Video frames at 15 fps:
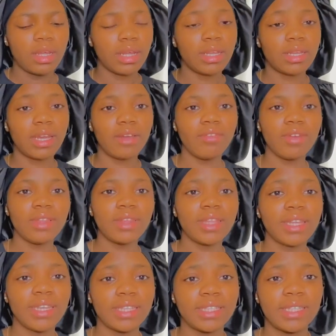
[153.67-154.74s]
And
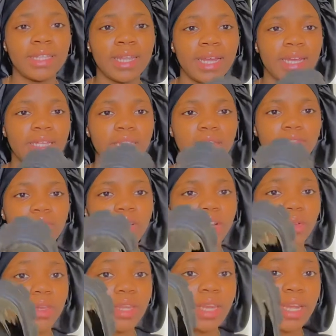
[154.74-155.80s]
everything is nice if you're looking